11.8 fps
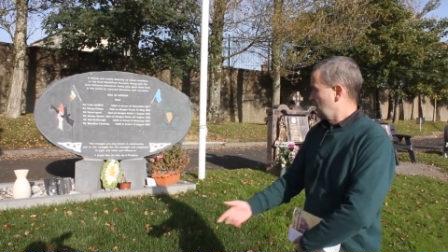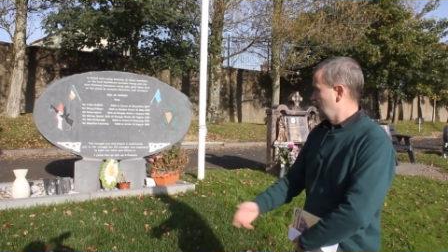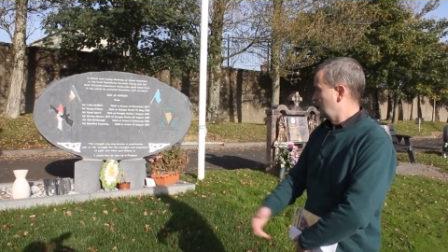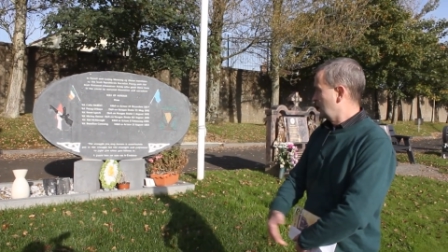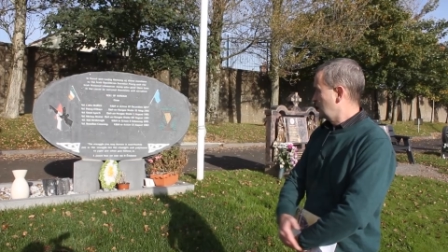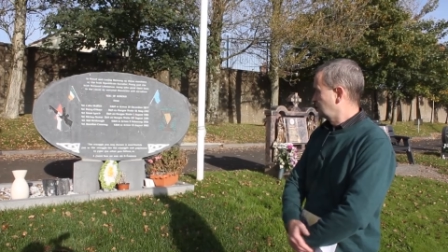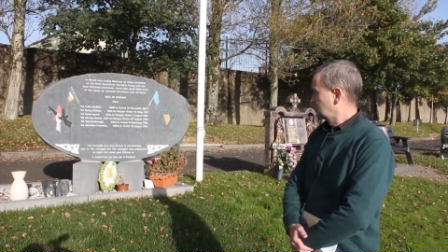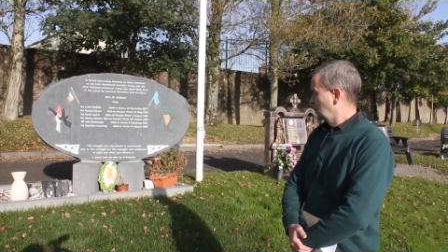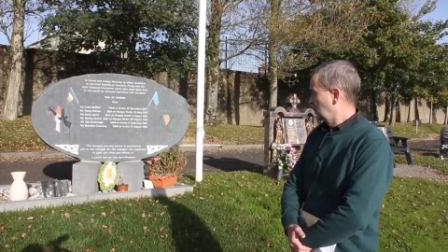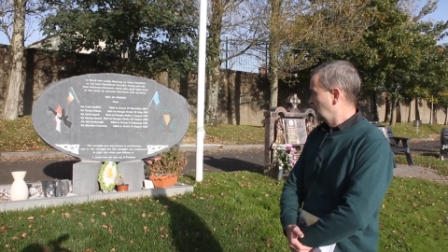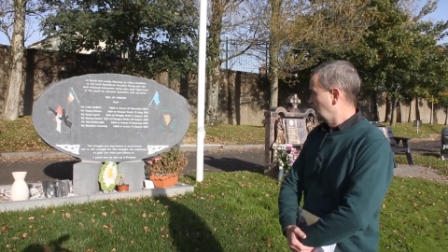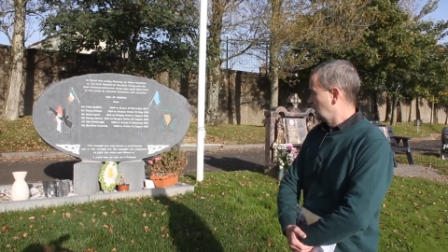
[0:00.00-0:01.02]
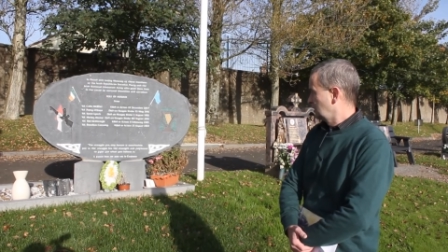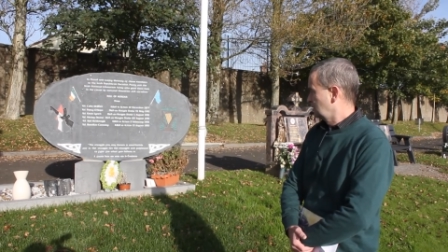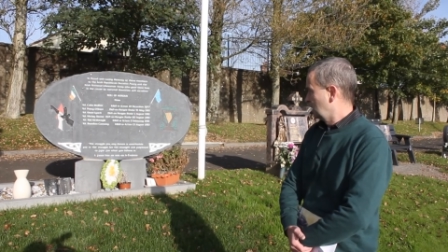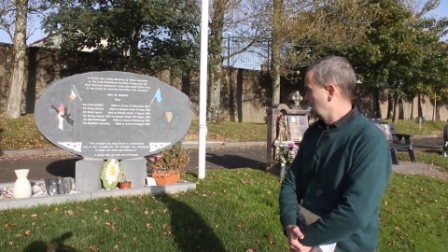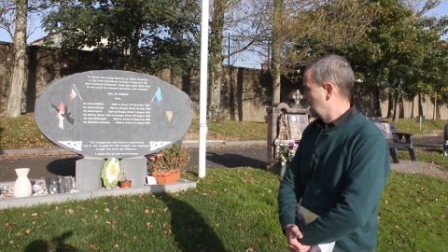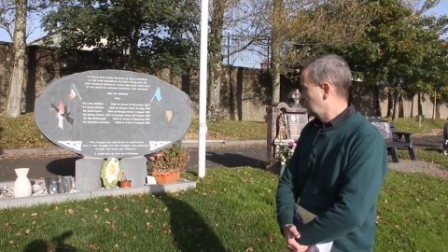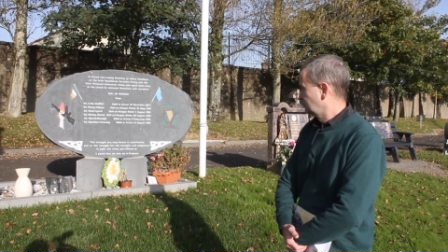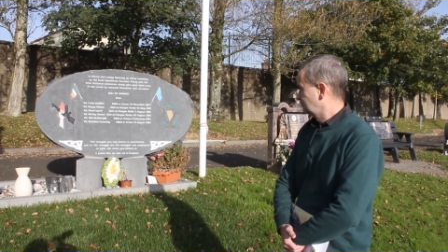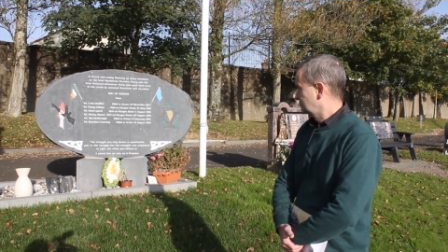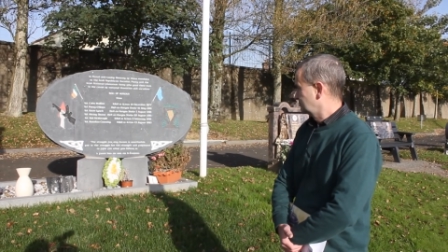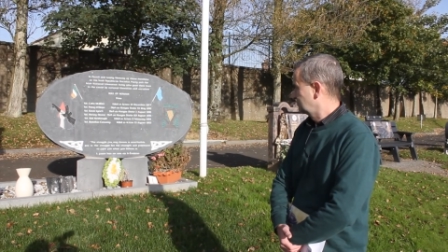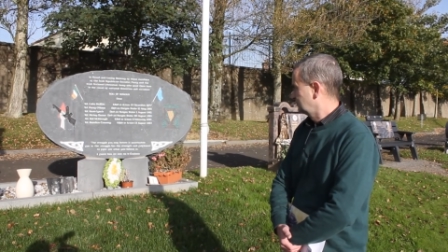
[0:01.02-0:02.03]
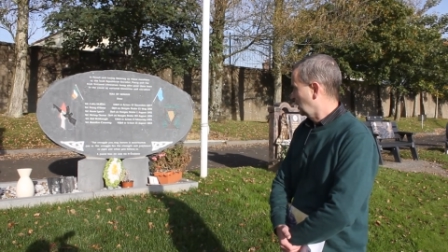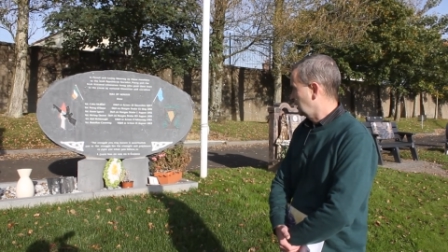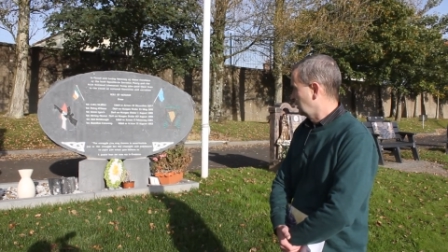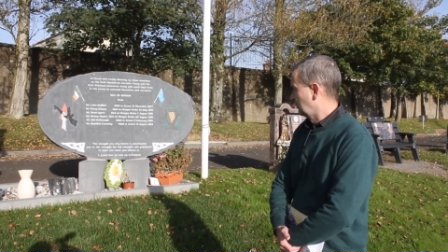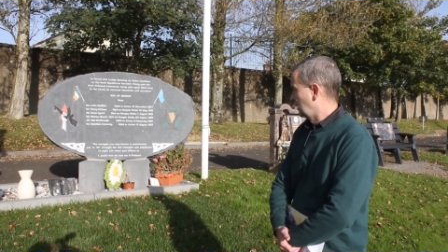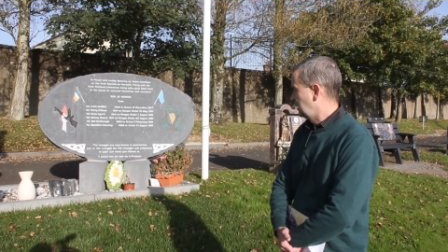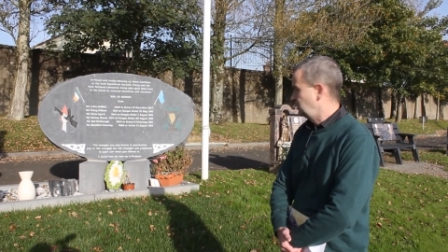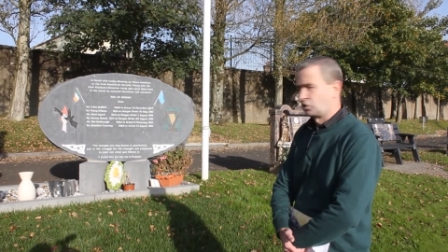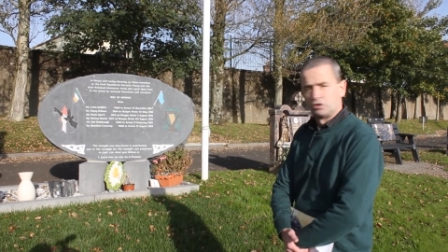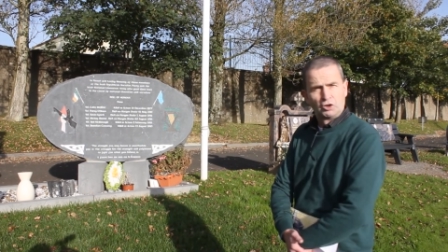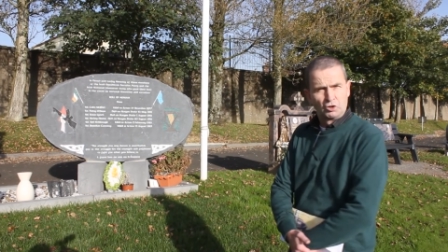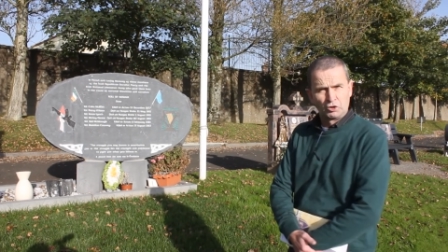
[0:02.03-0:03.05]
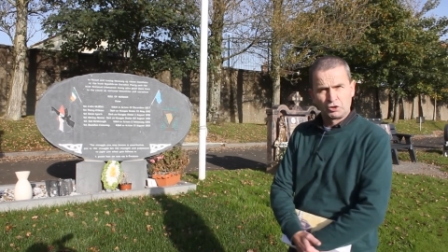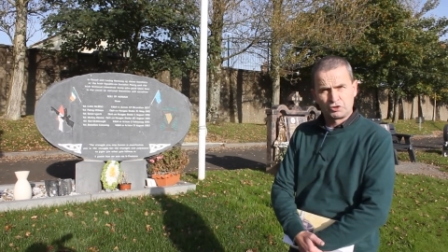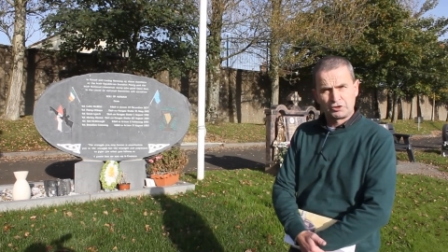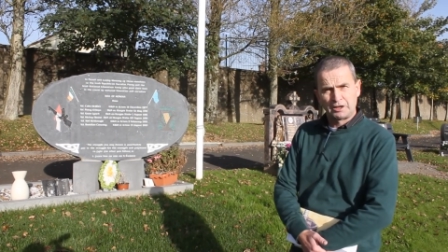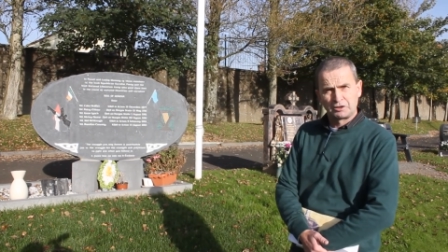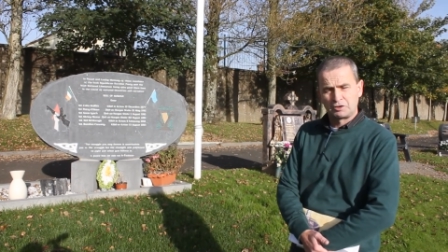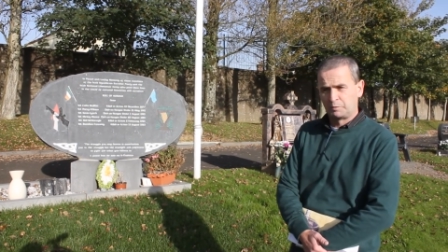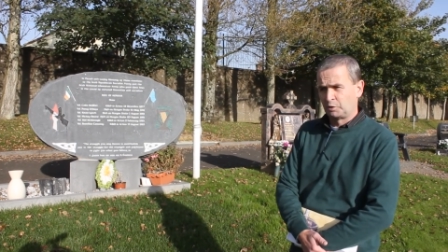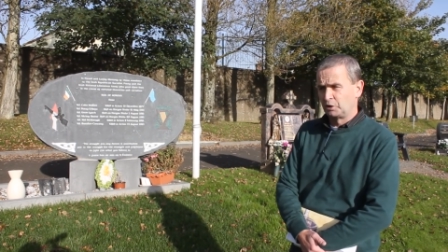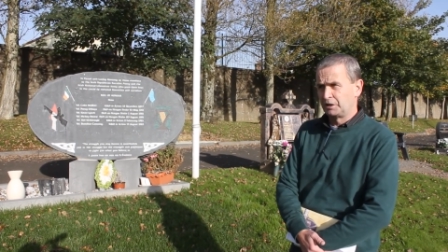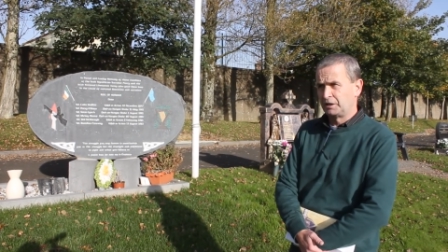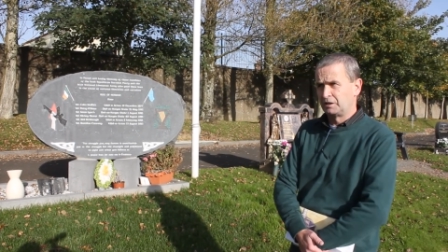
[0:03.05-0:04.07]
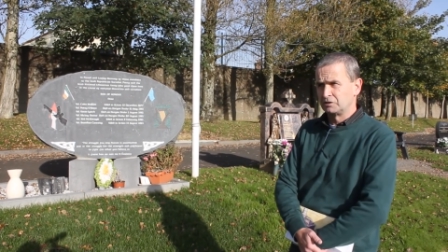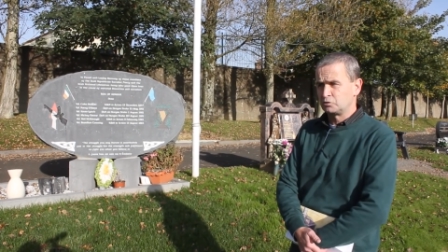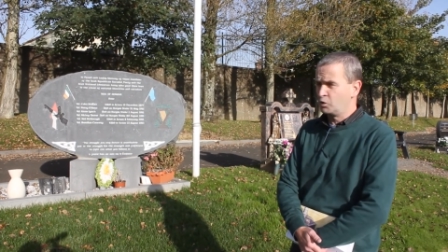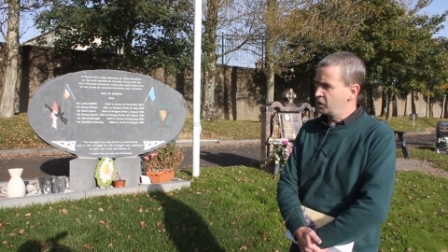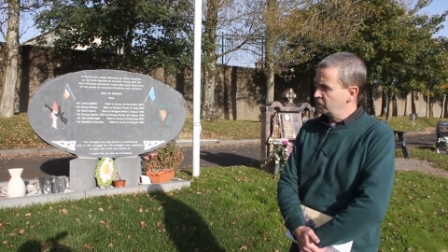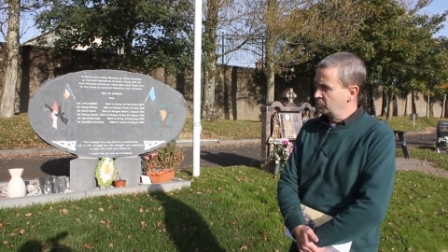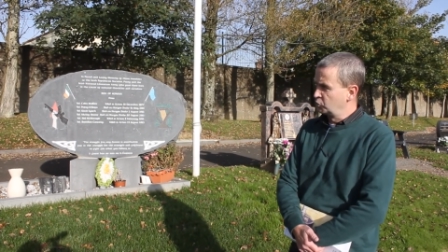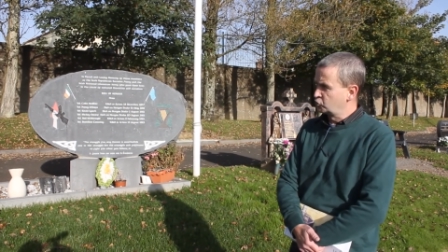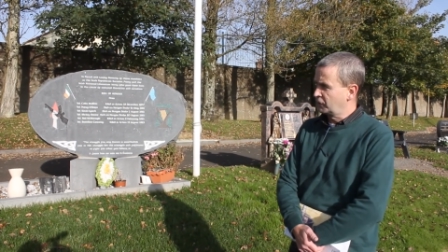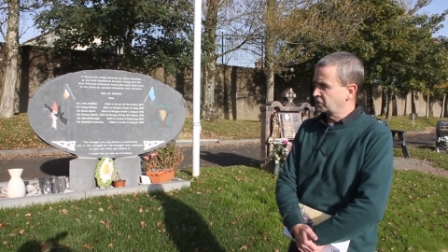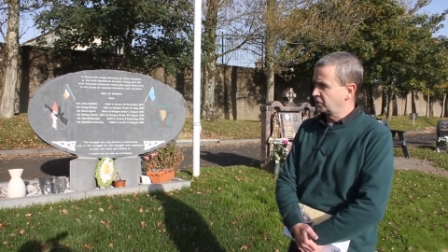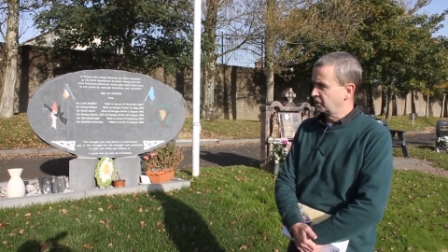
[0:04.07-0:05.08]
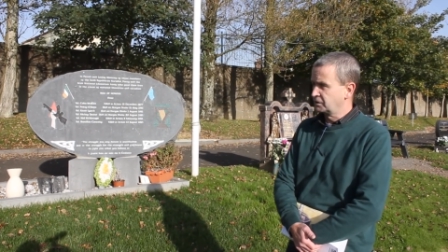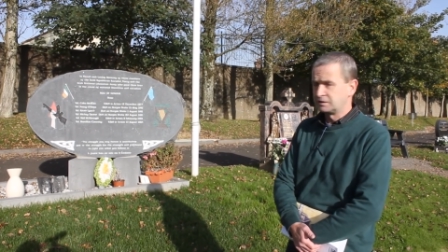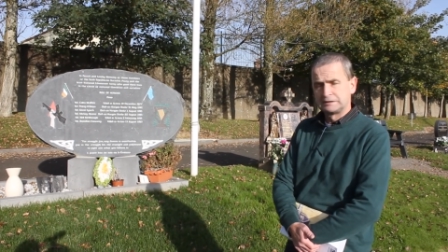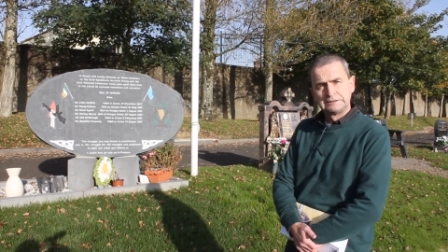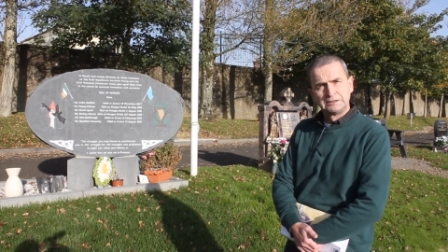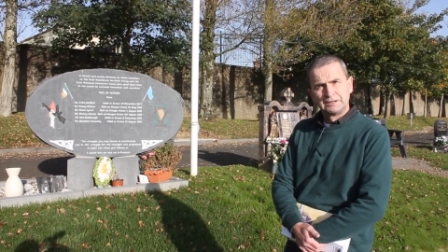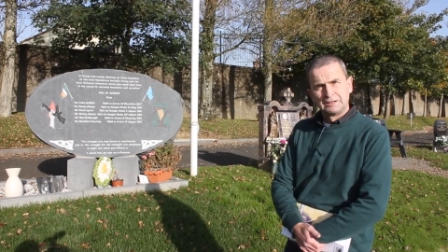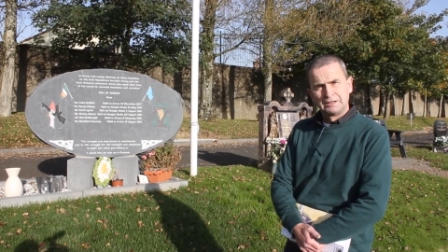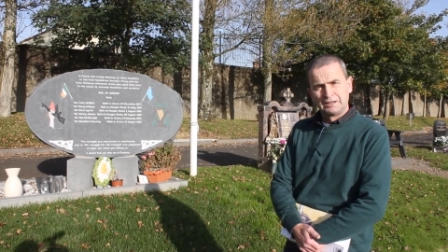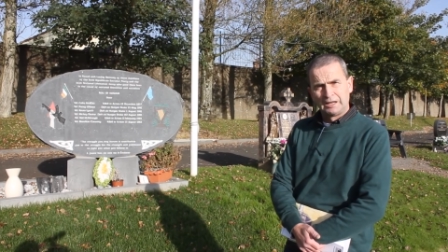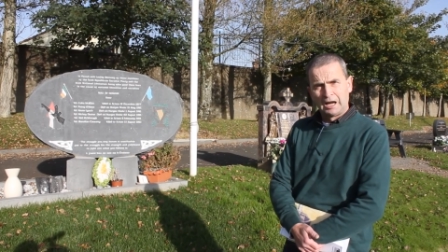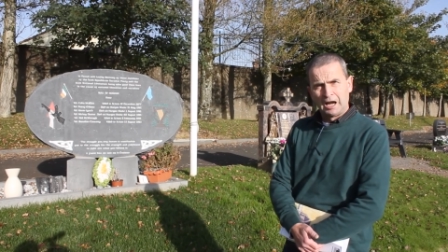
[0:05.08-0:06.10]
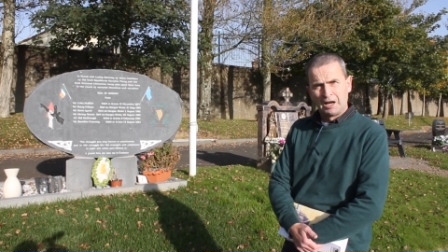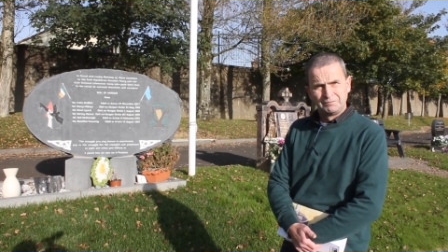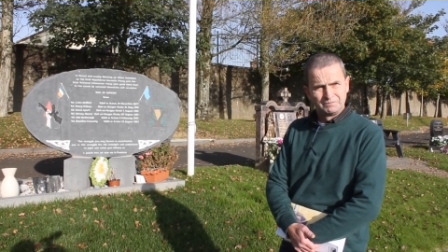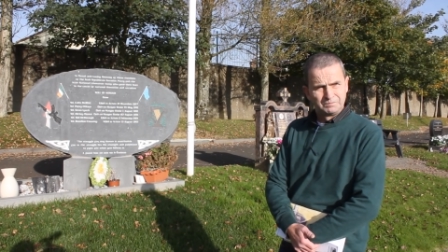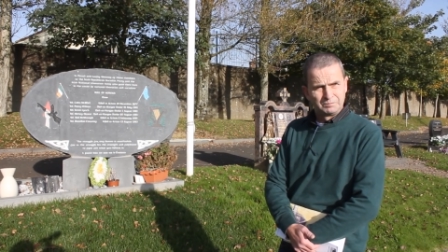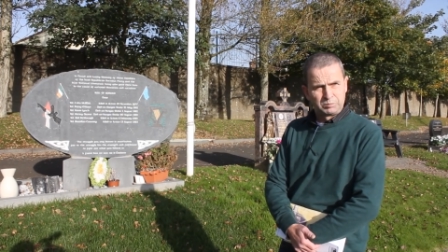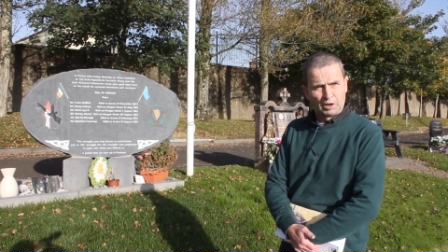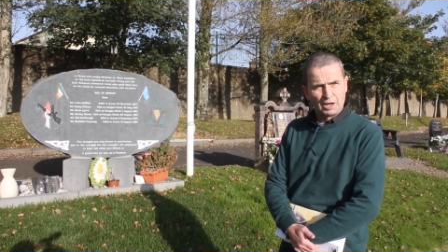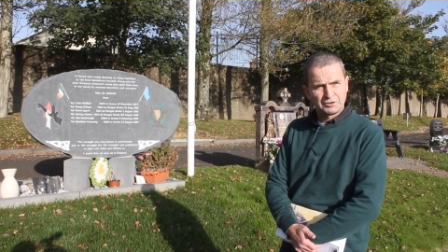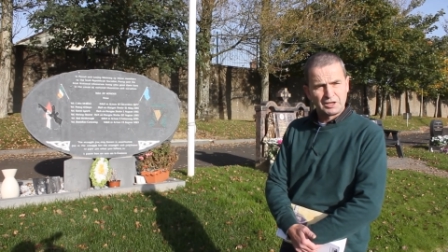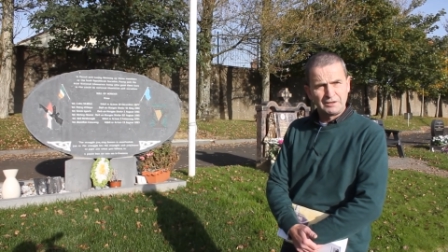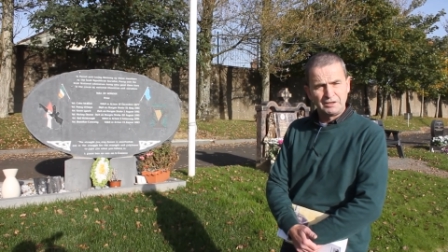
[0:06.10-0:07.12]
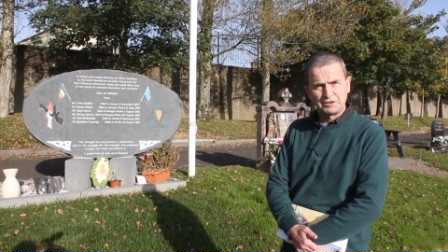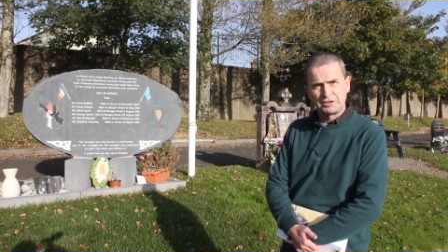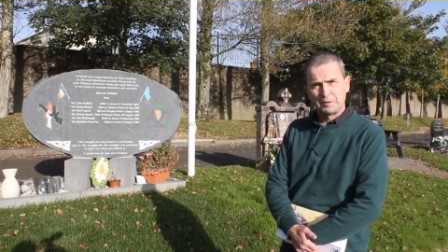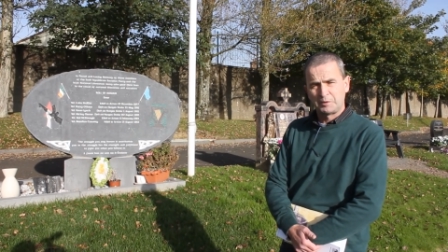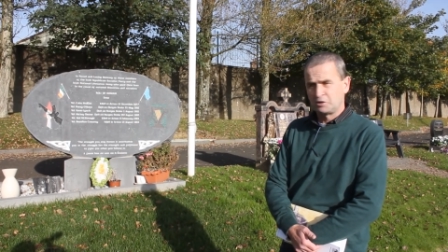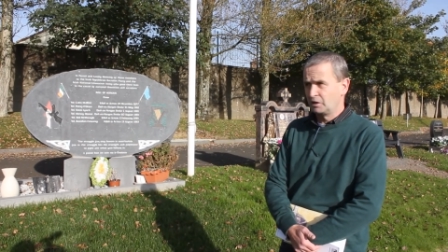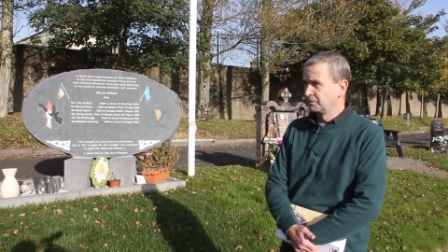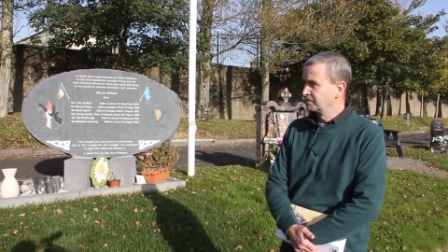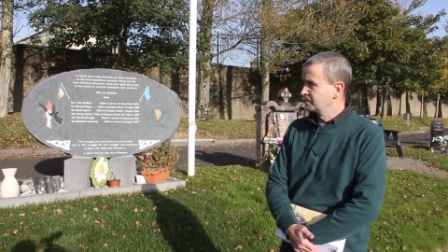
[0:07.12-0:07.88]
O'Hara and Maggie Devine, 2 of the hunger strikers, are buried here, and it's one of the most visited plots in the cemetery.